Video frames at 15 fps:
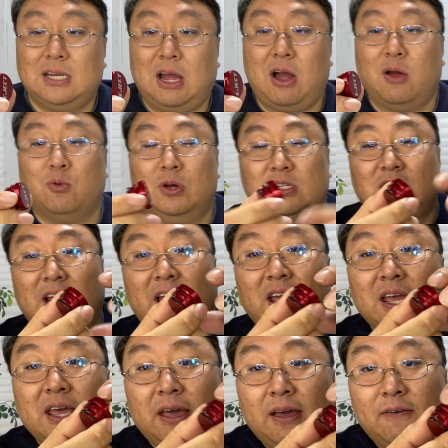Now, I will say,
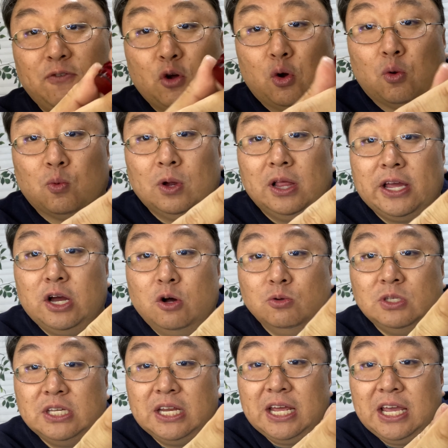if you're really
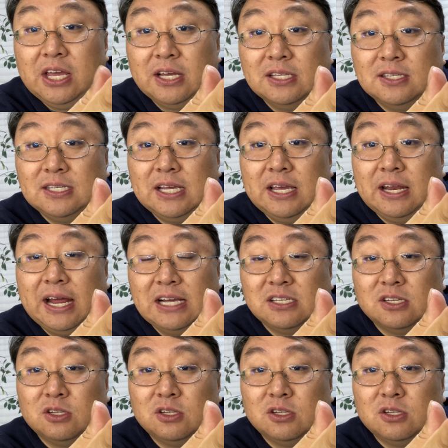OCD, you can see it has a